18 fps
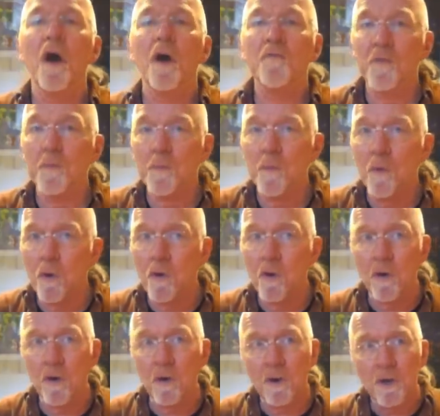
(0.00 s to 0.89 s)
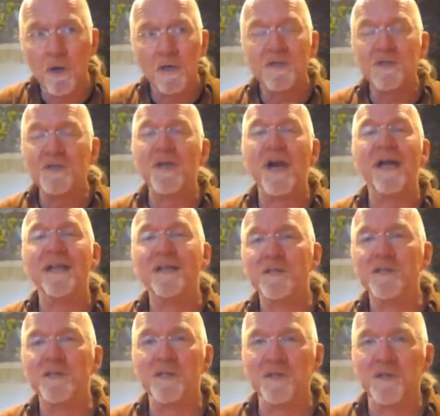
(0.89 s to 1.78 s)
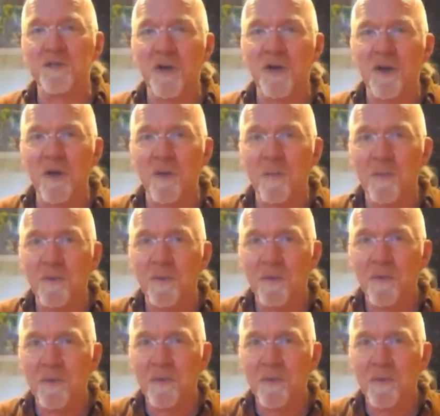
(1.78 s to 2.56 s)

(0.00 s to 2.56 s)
of the more challenging type.